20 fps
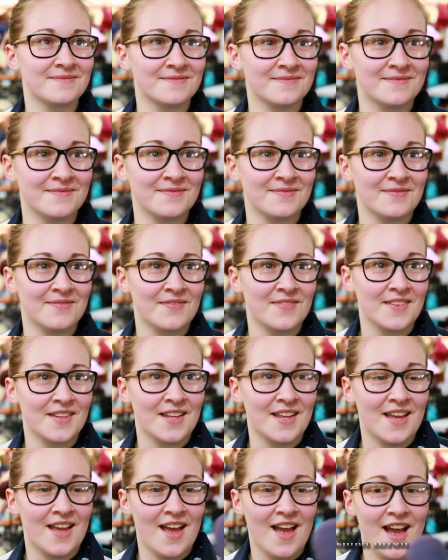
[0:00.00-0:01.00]
What's this
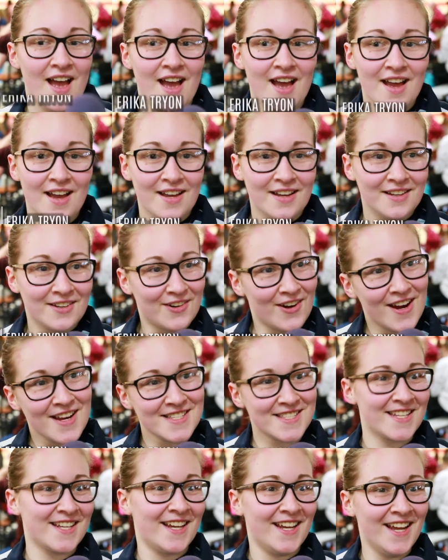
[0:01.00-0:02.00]
like?
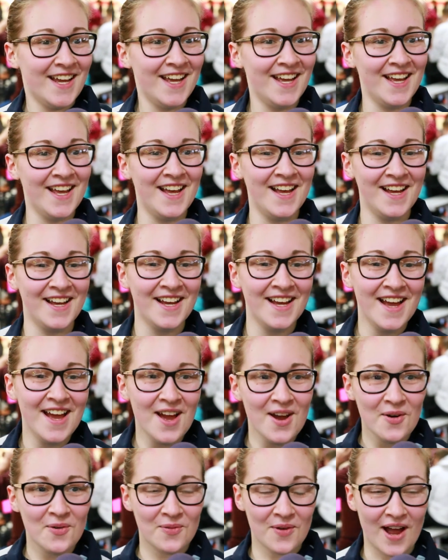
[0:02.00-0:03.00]
Crazy.
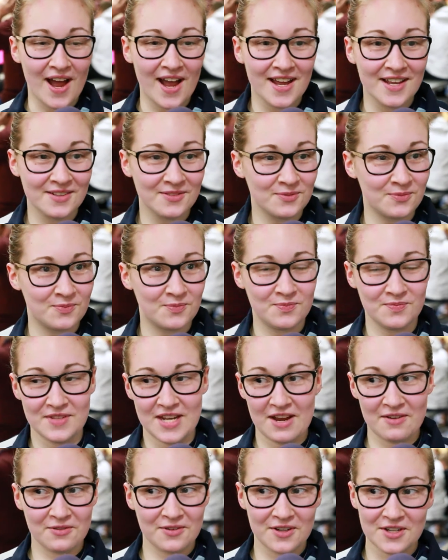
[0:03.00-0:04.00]
I
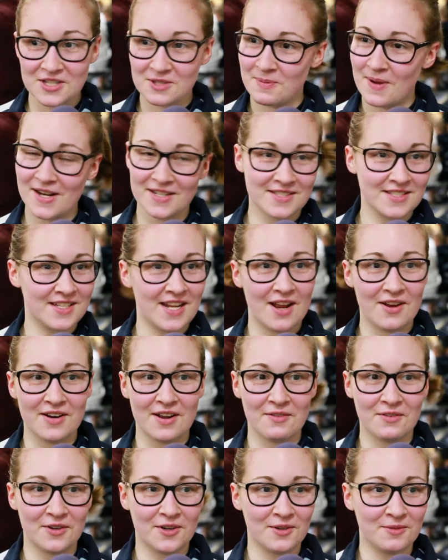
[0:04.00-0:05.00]
never expected I'd
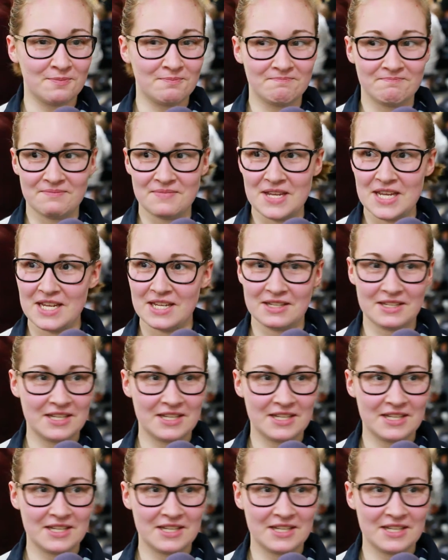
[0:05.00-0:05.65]
ever be